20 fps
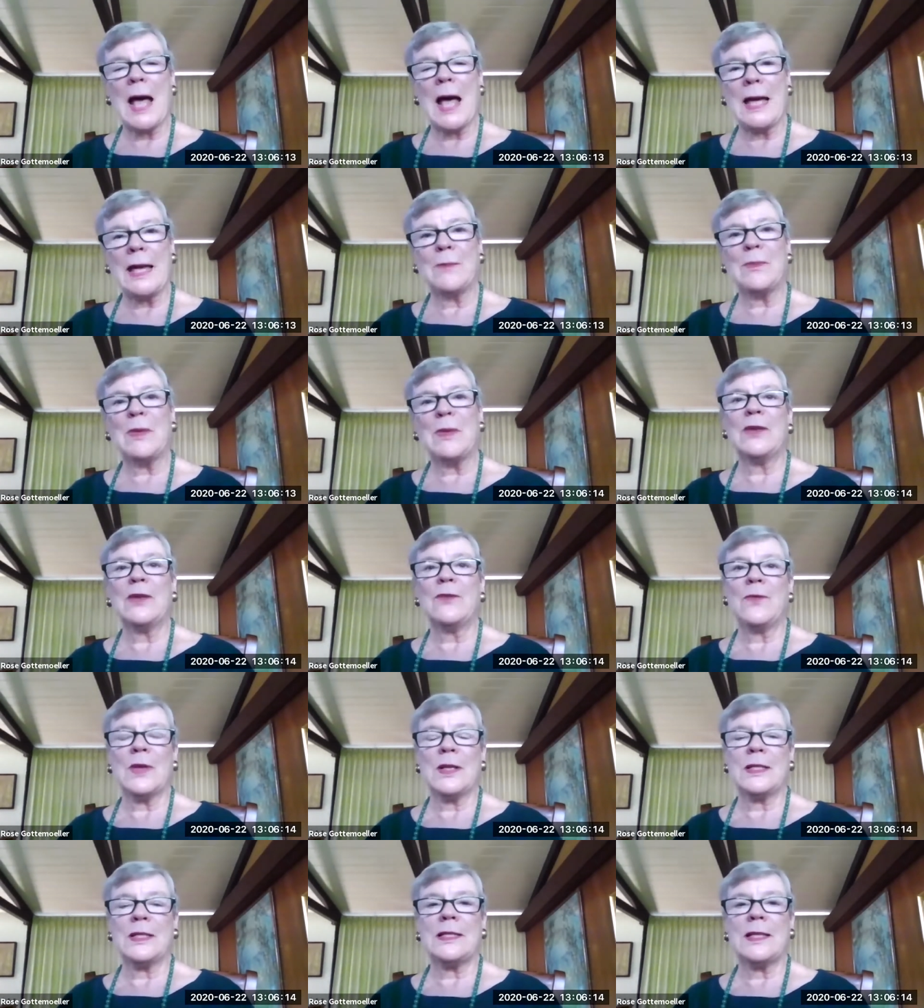I am
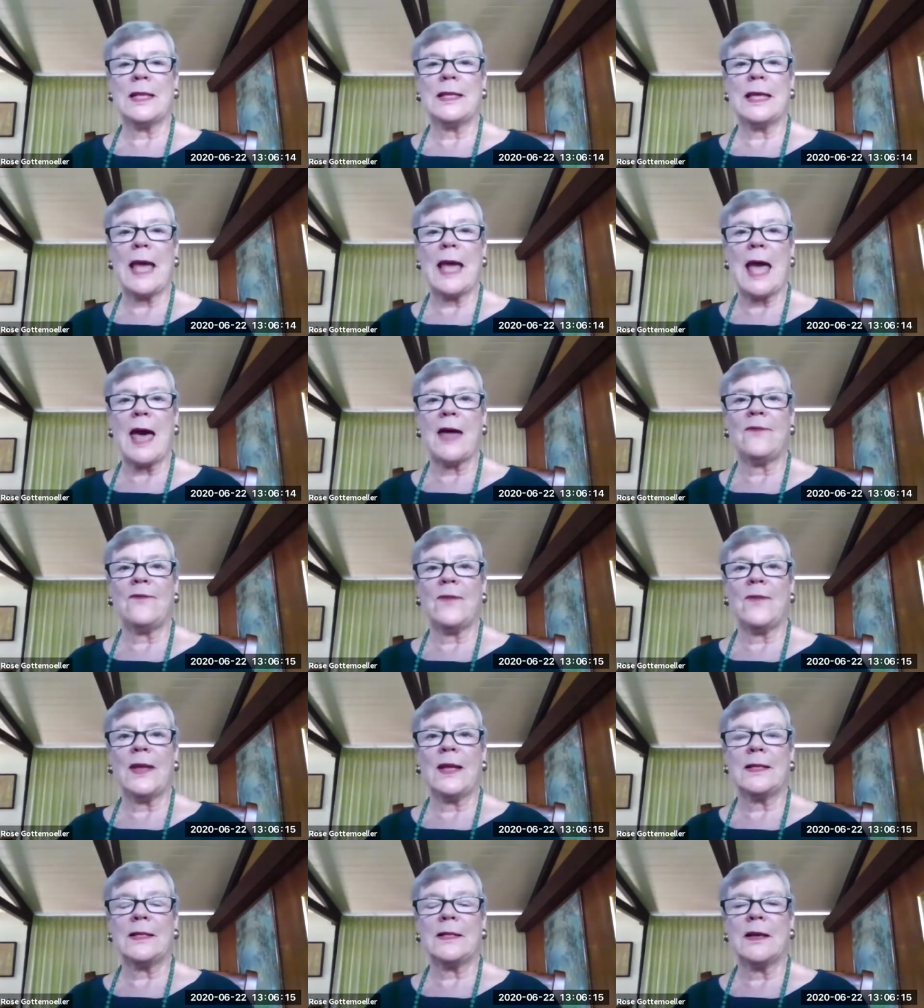convinced that the
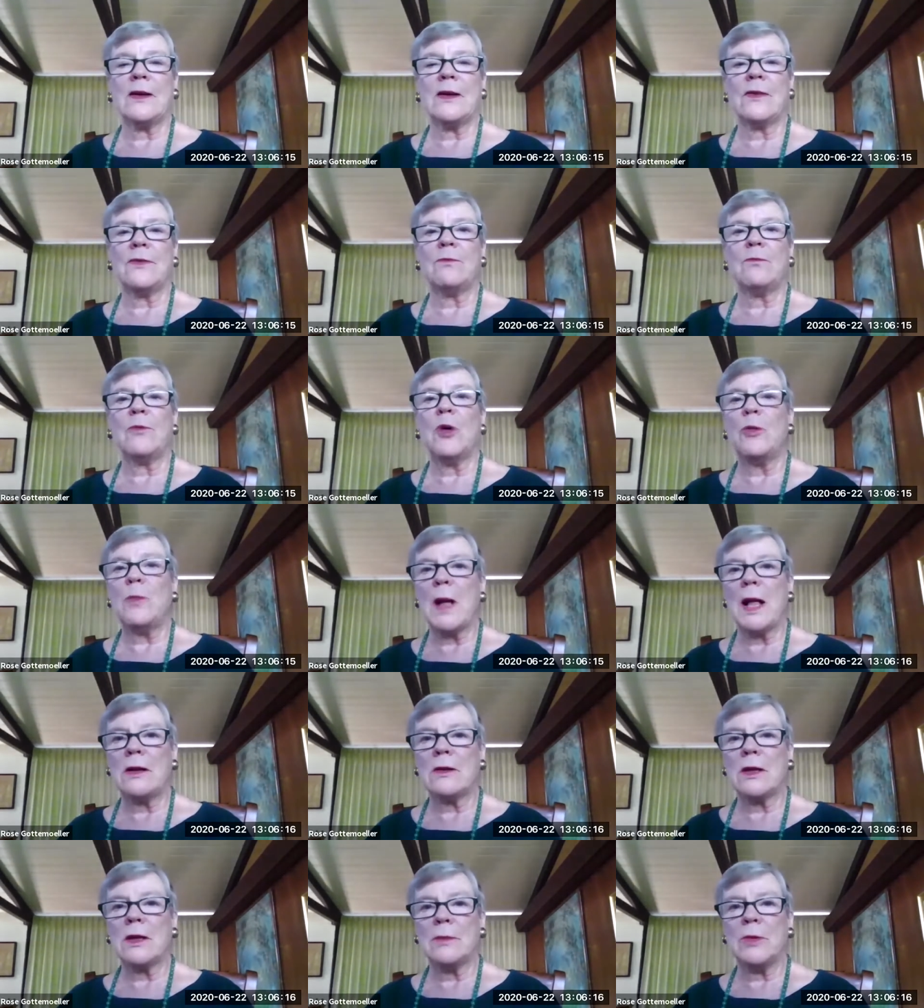advent of
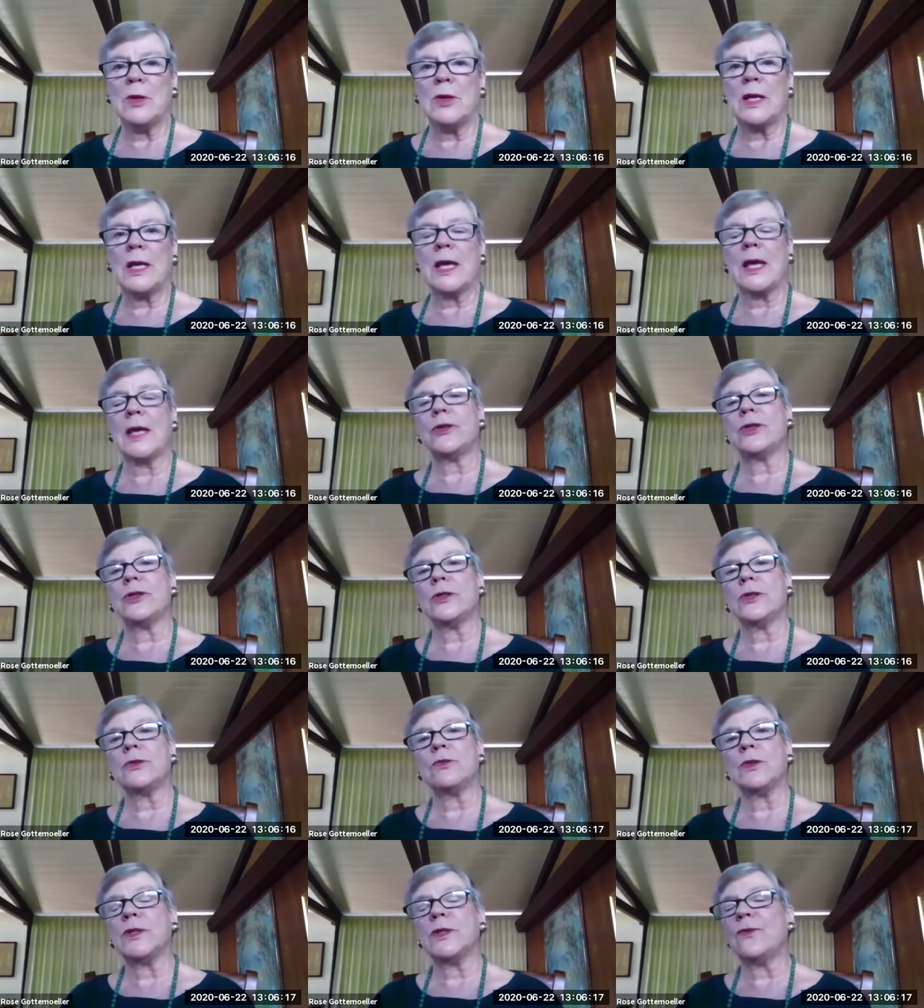mobile
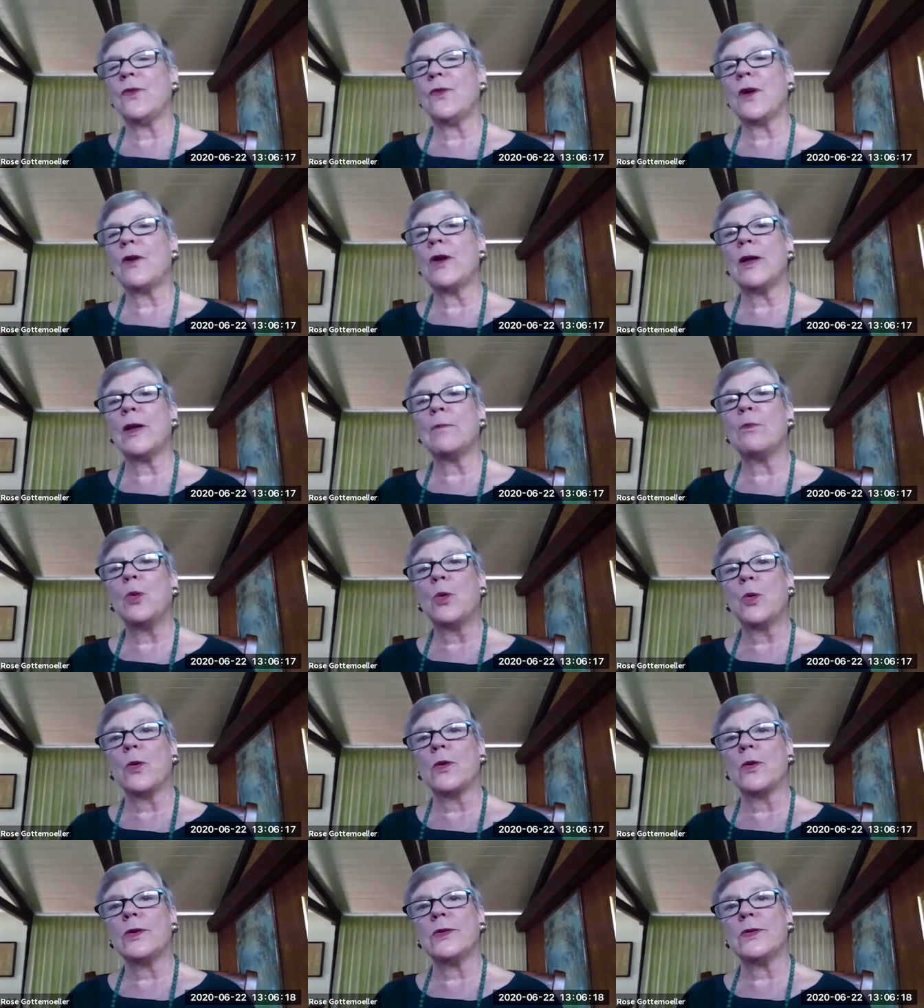communications was very
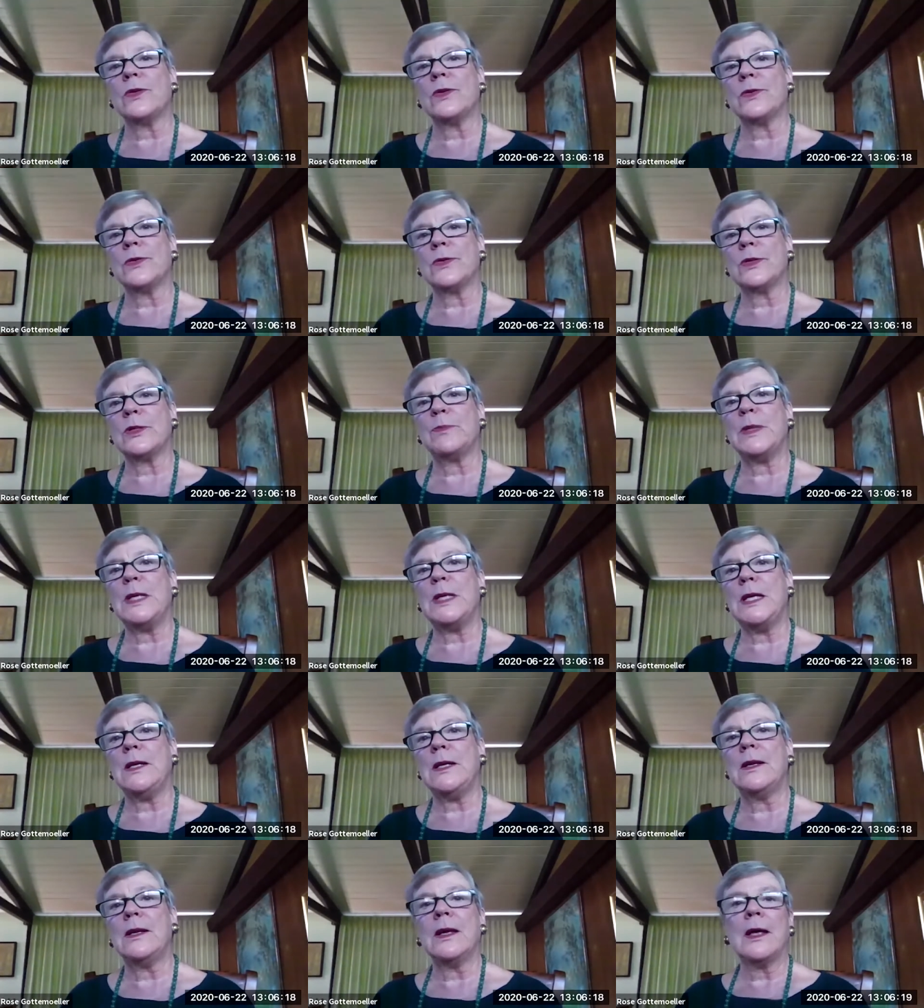important to the
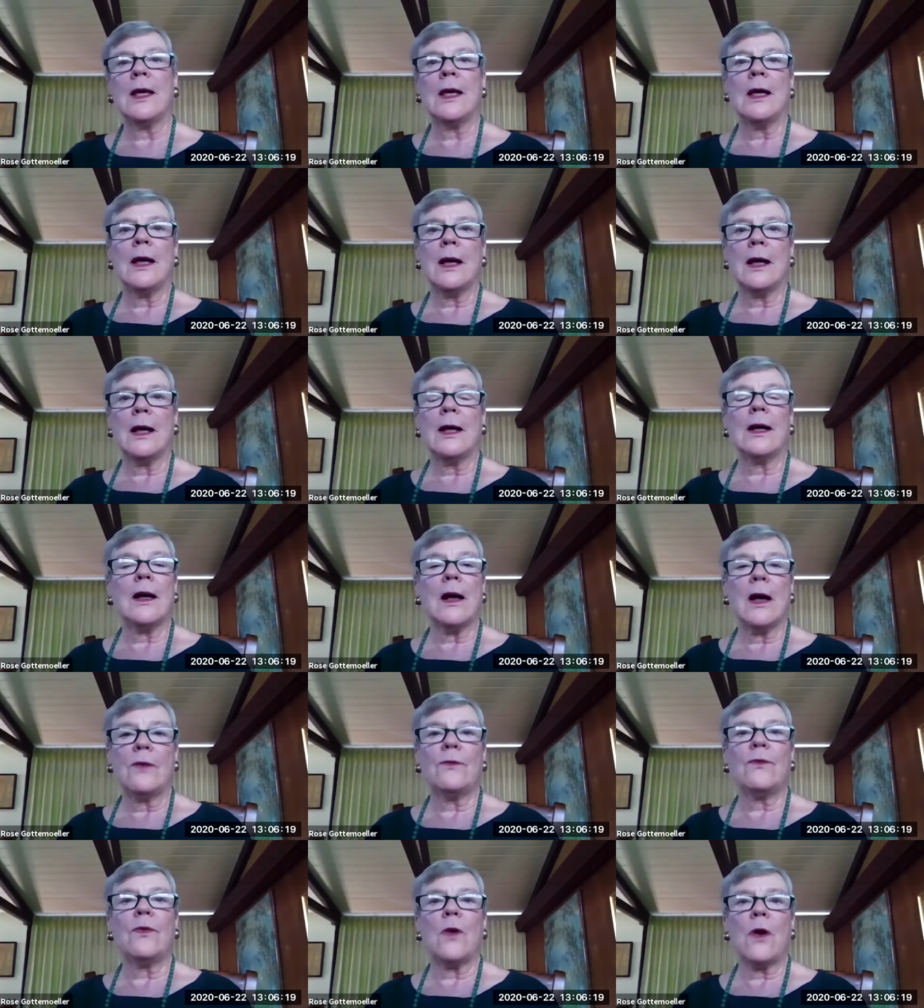speed uh,
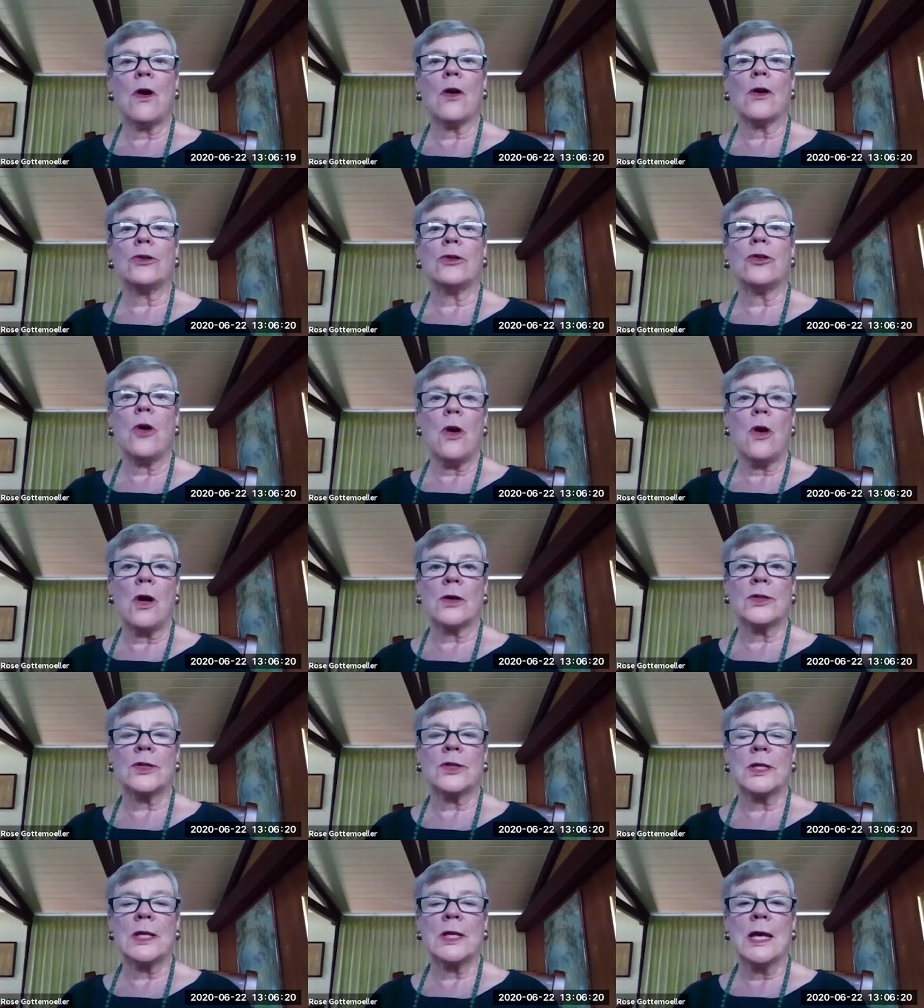of our
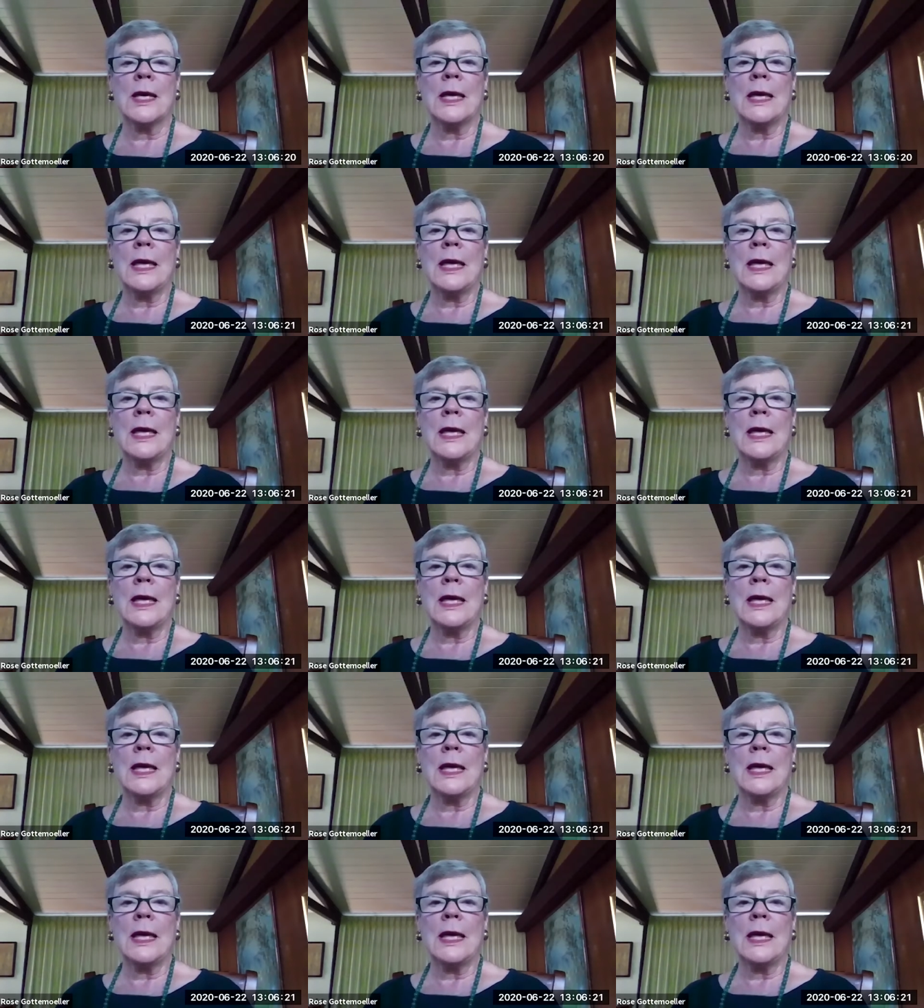talks.